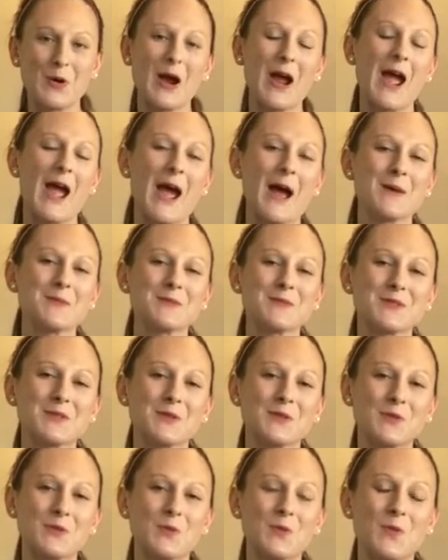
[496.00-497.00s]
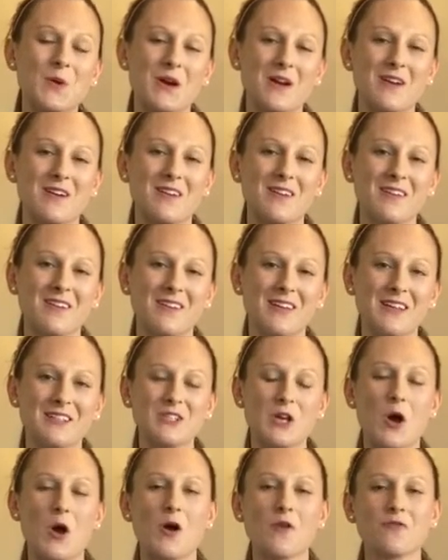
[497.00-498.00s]
Perhaps the Lord
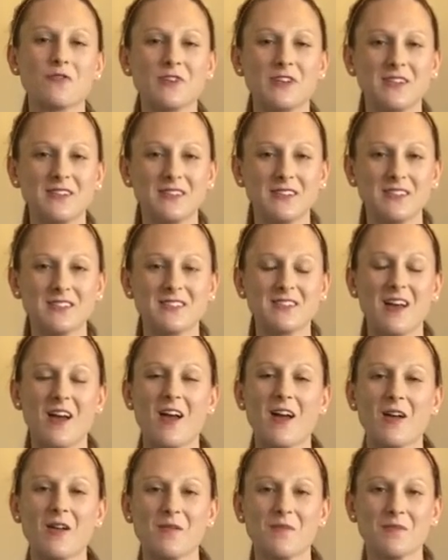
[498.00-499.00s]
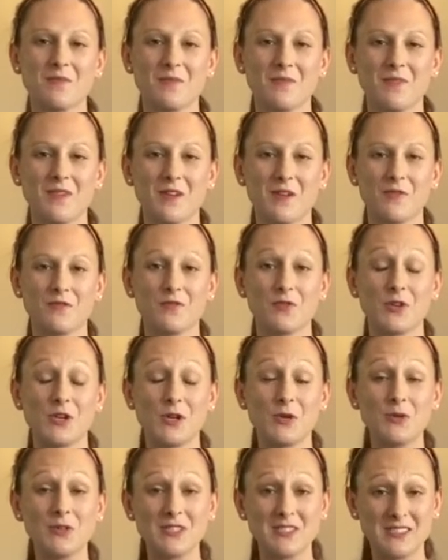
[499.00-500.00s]
is offering this time
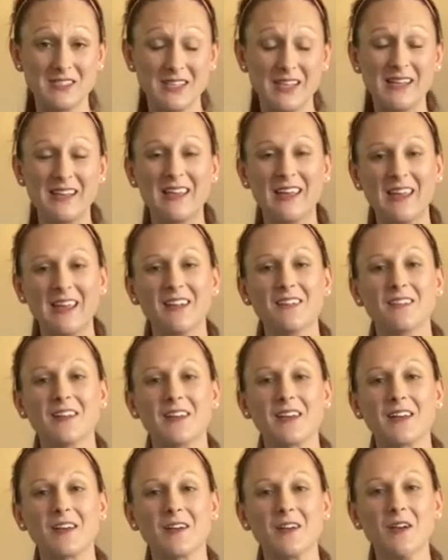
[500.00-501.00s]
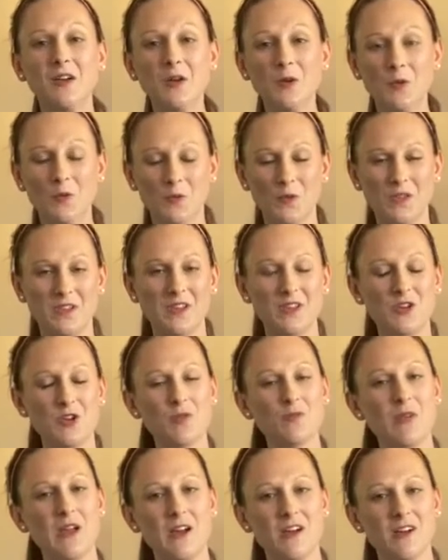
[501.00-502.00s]
for you to seek healing within
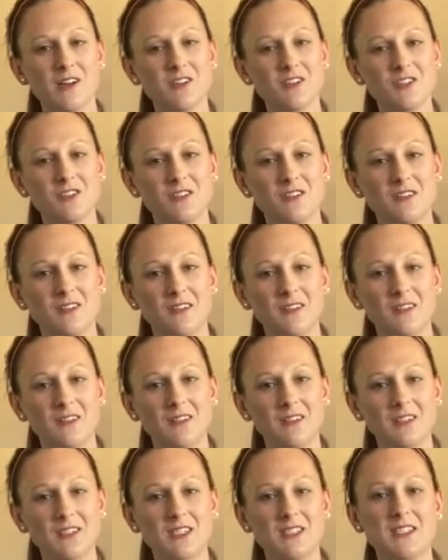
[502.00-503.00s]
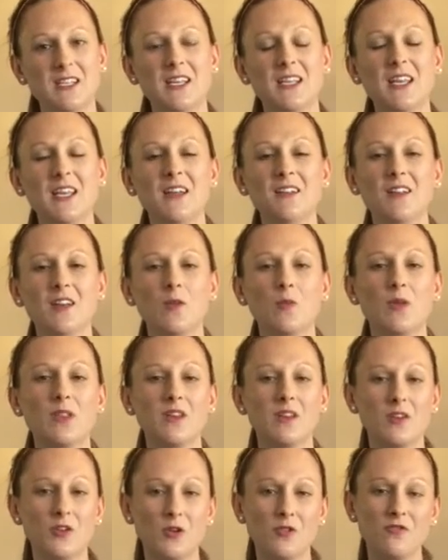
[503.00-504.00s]
your marriage, to seek healing
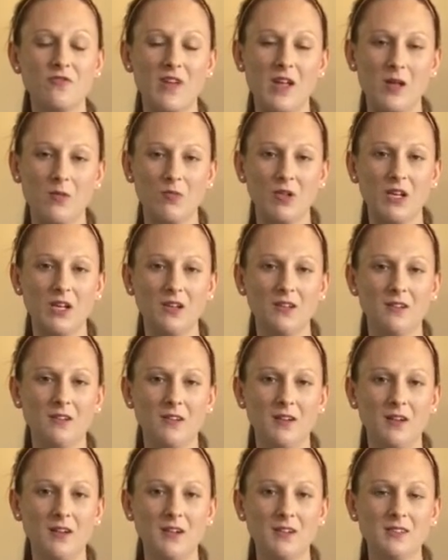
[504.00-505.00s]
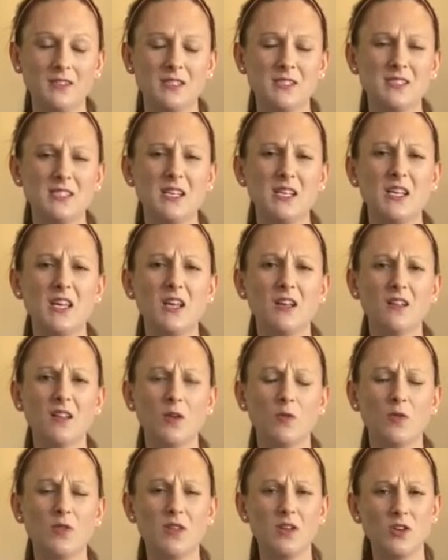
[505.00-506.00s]
within your family, to seek
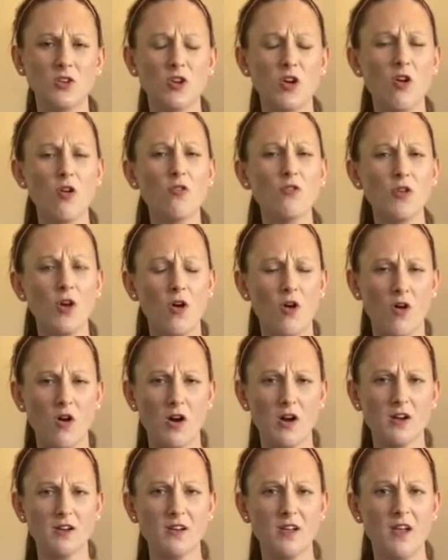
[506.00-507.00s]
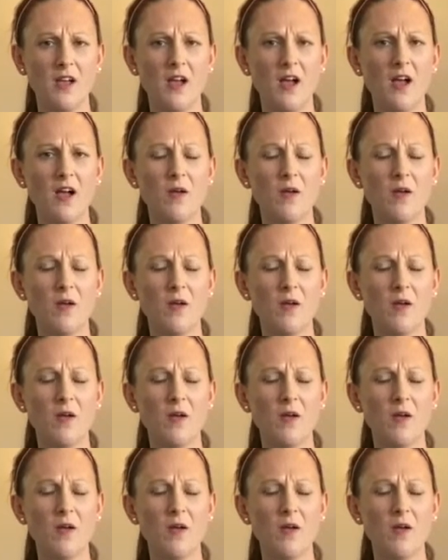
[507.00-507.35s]
healing within your own heart